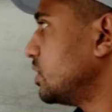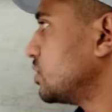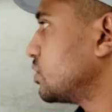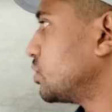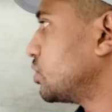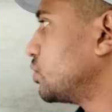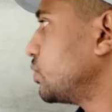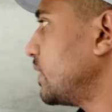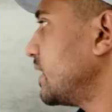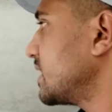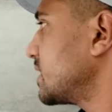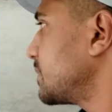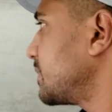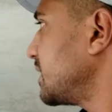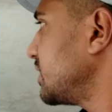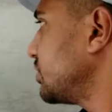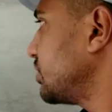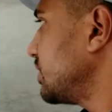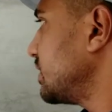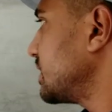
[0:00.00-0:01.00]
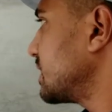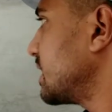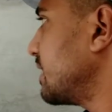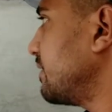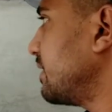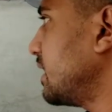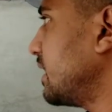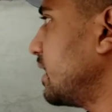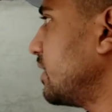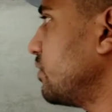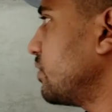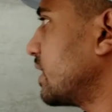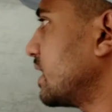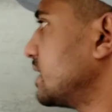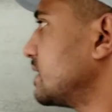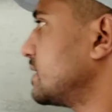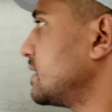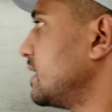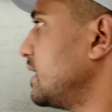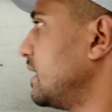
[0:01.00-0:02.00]
So two expression is given here. You
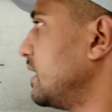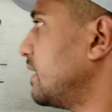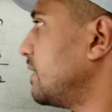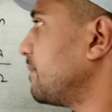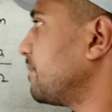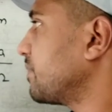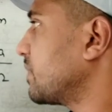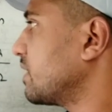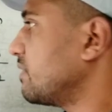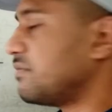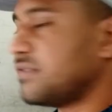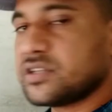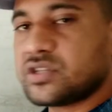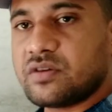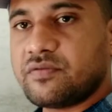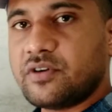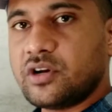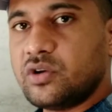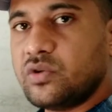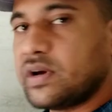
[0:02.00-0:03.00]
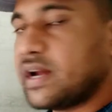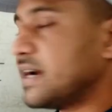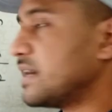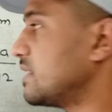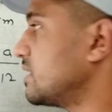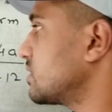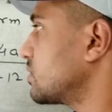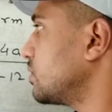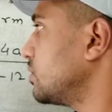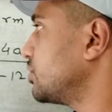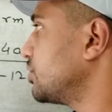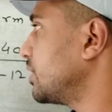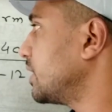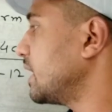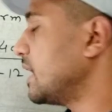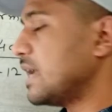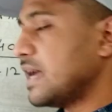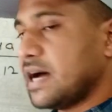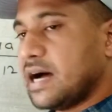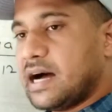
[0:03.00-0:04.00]
can see here. First of all, look at this
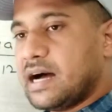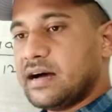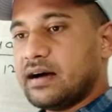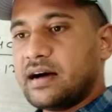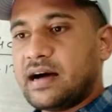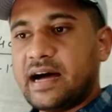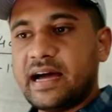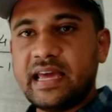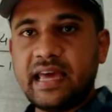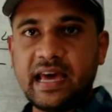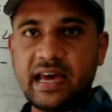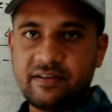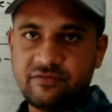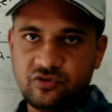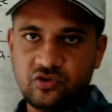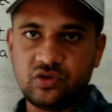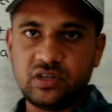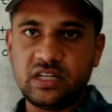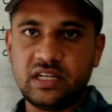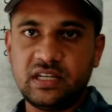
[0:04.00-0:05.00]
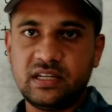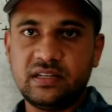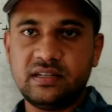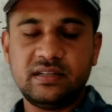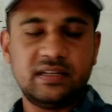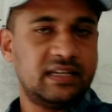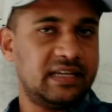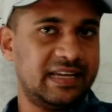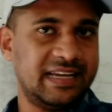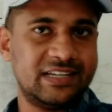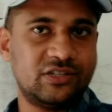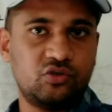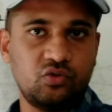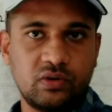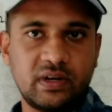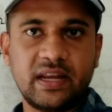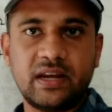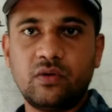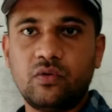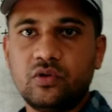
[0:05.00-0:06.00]
question. I have today 8
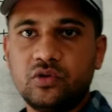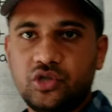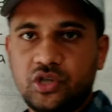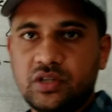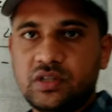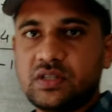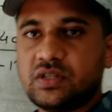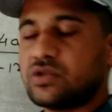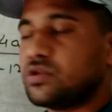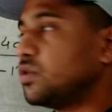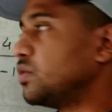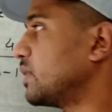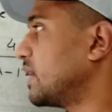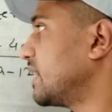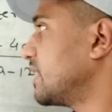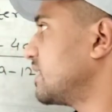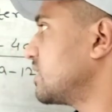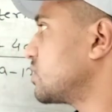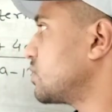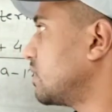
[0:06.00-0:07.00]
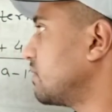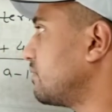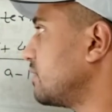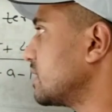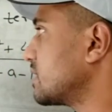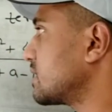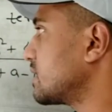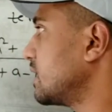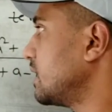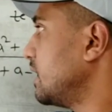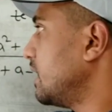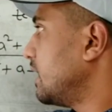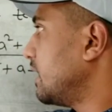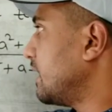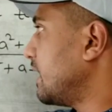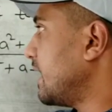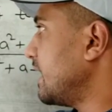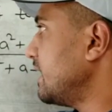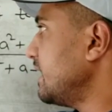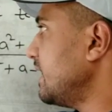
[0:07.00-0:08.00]
to 10 questions. So look at this one first.
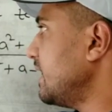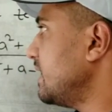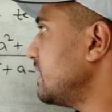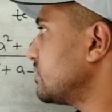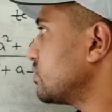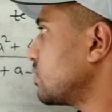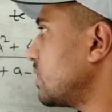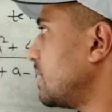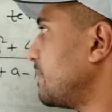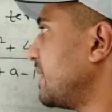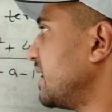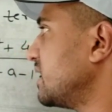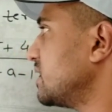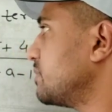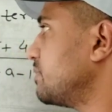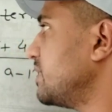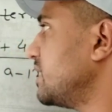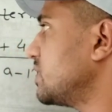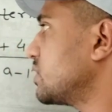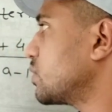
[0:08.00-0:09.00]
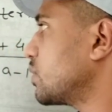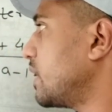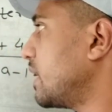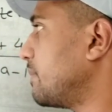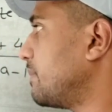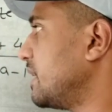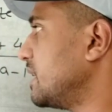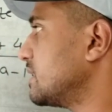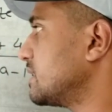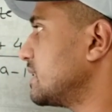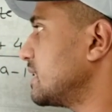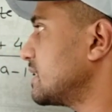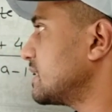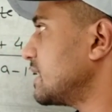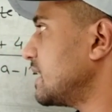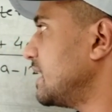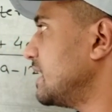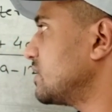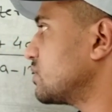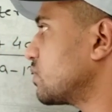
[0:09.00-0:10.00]
9a square minus b square by
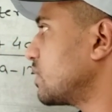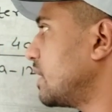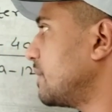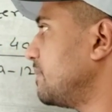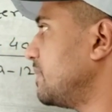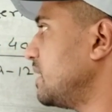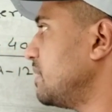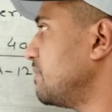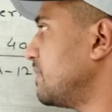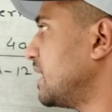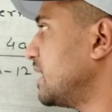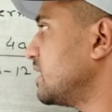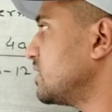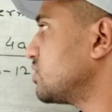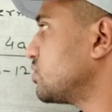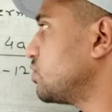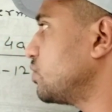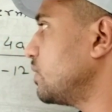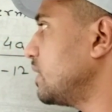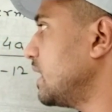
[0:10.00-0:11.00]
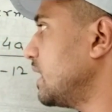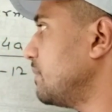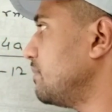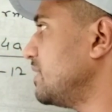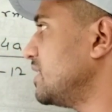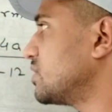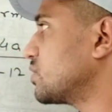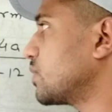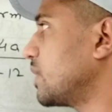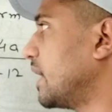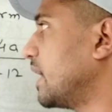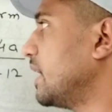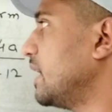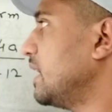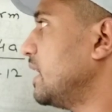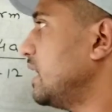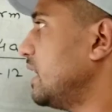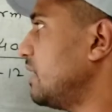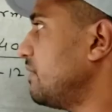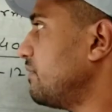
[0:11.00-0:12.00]
6a square b minus 2ab
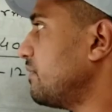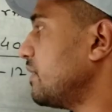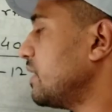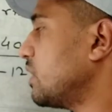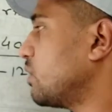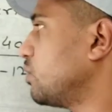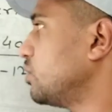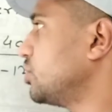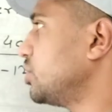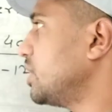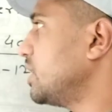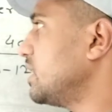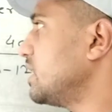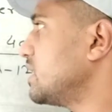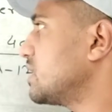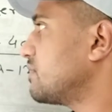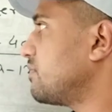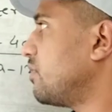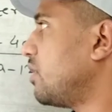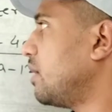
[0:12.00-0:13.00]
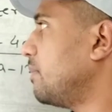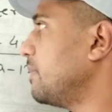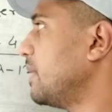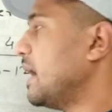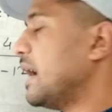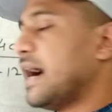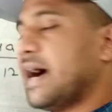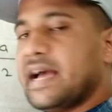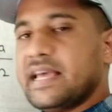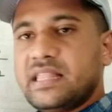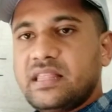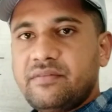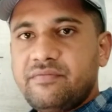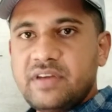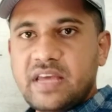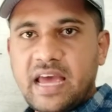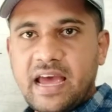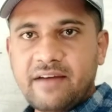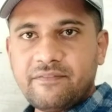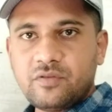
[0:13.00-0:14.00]
square. If question in this form, either
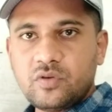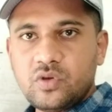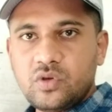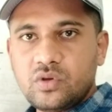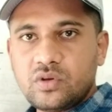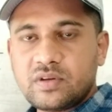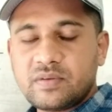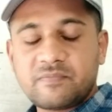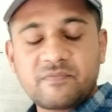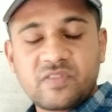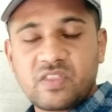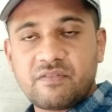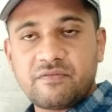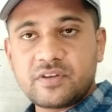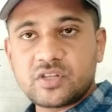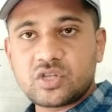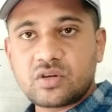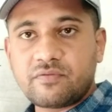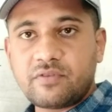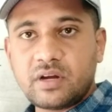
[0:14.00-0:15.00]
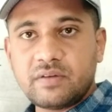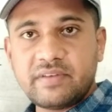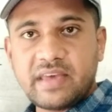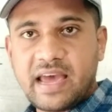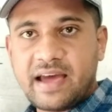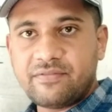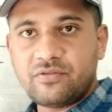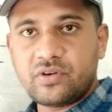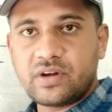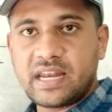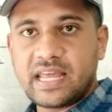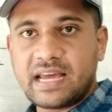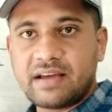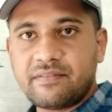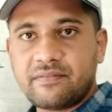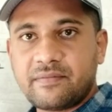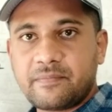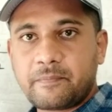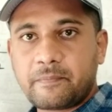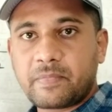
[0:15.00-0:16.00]
we have to, first of all, we have to
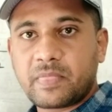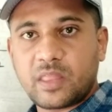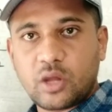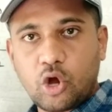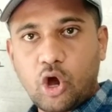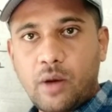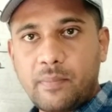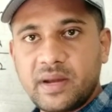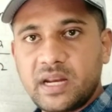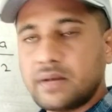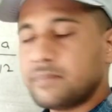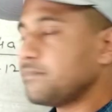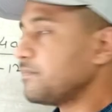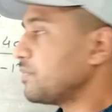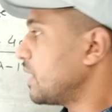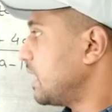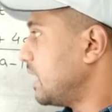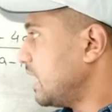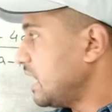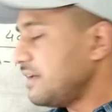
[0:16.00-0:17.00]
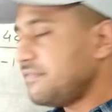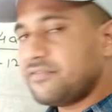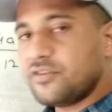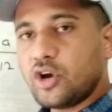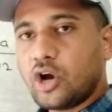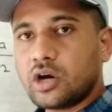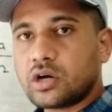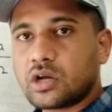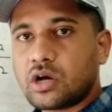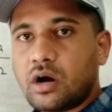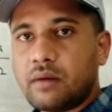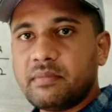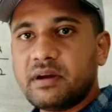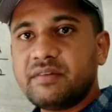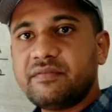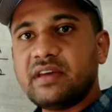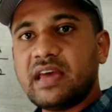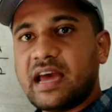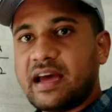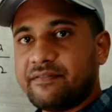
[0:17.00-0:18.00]
take common. If not
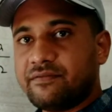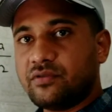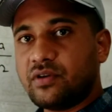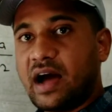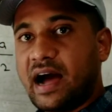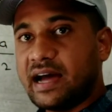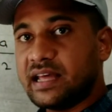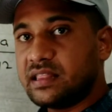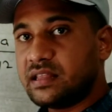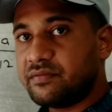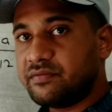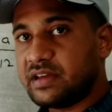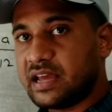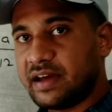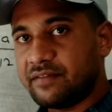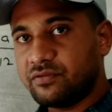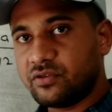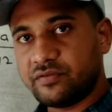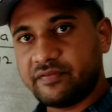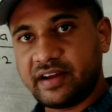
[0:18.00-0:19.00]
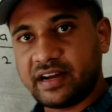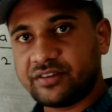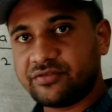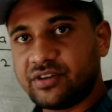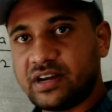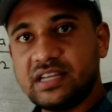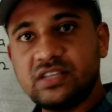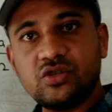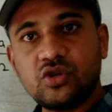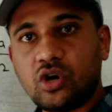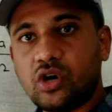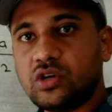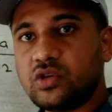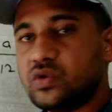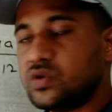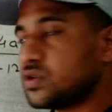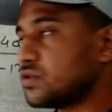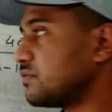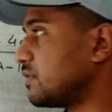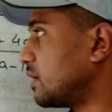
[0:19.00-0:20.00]
common, we have either we have to factorize or
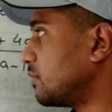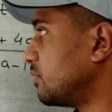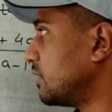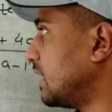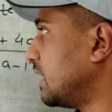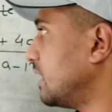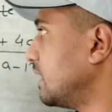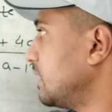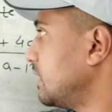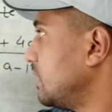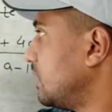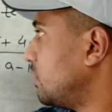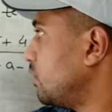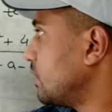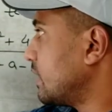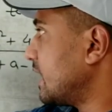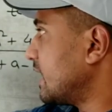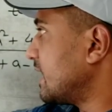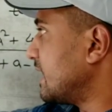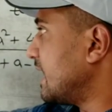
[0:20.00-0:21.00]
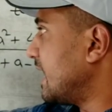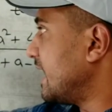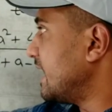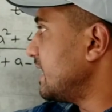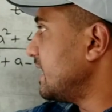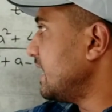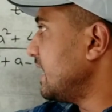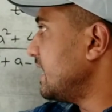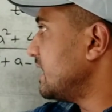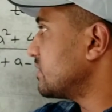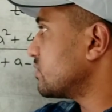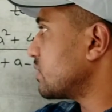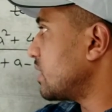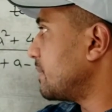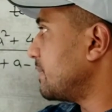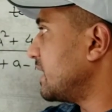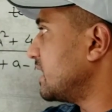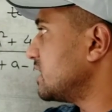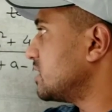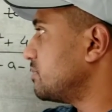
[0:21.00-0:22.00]
use formula. Look at 9a
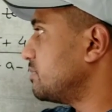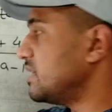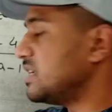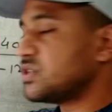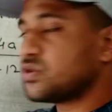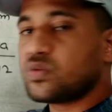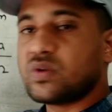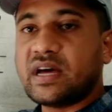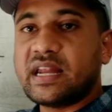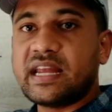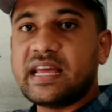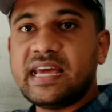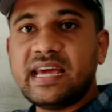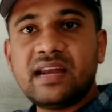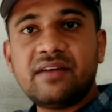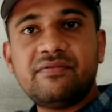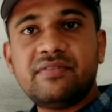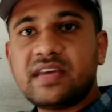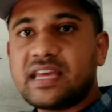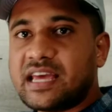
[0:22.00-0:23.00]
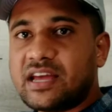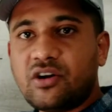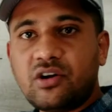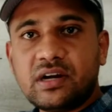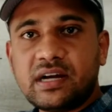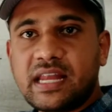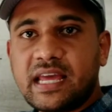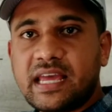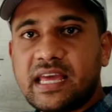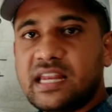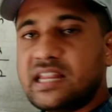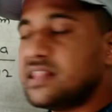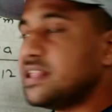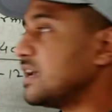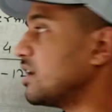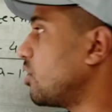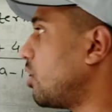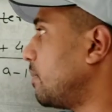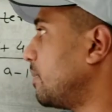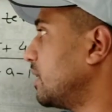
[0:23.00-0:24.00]
square minus b square. Here we cannot take
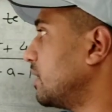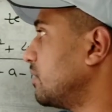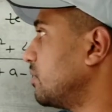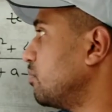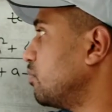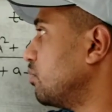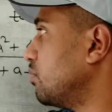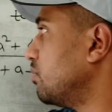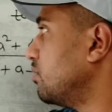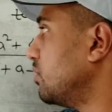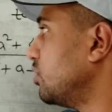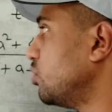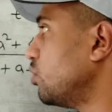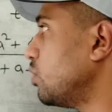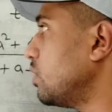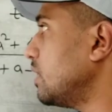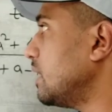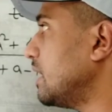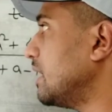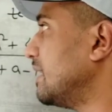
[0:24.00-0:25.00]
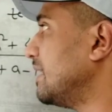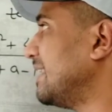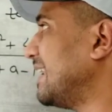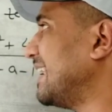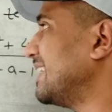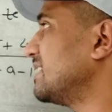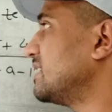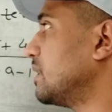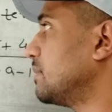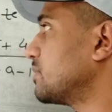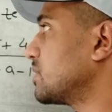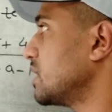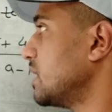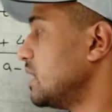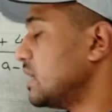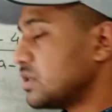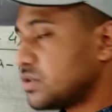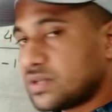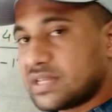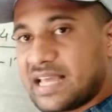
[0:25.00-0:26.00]
anything common, no like terms.
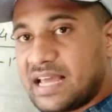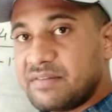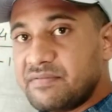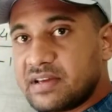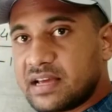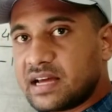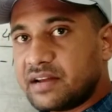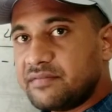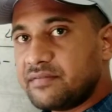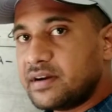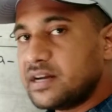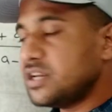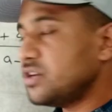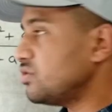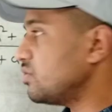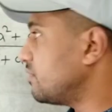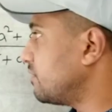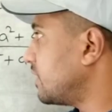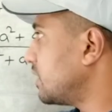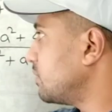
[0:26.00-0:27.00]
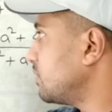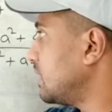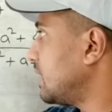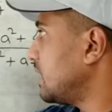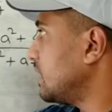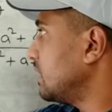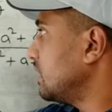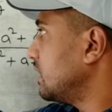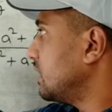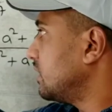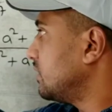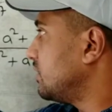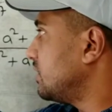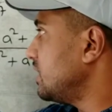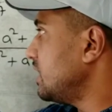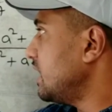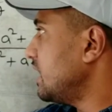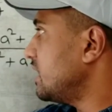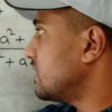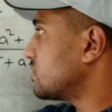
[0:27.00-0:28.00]
So can we convert into formula?
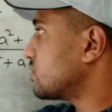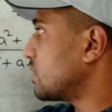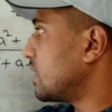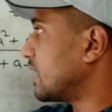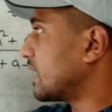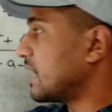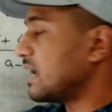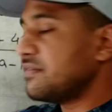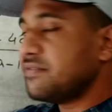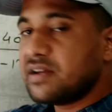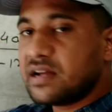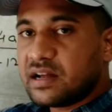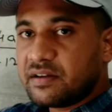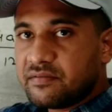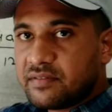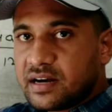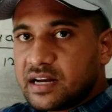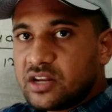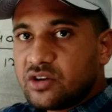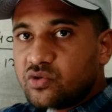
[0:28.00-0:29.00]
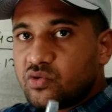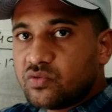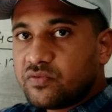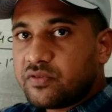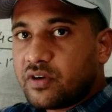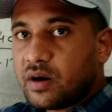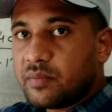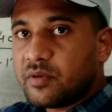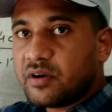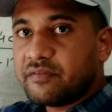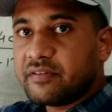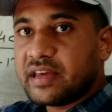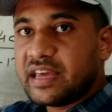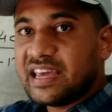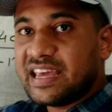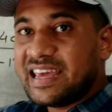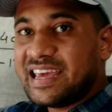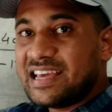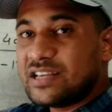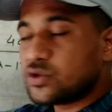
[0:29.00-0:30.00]
3a square can be converted into form of
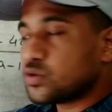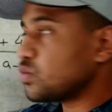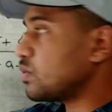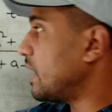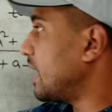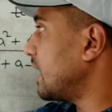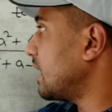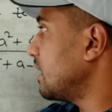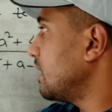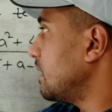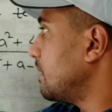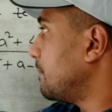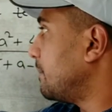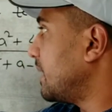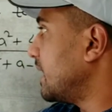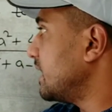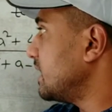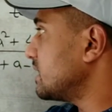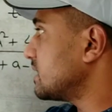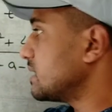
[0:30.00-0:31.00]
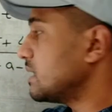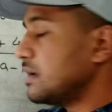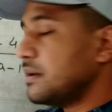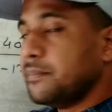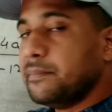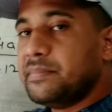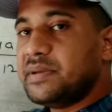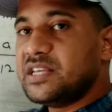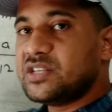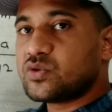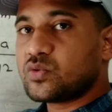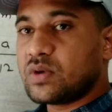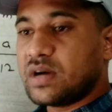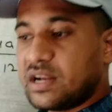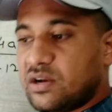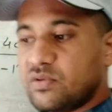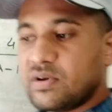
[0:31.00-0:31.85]
a square minus b square.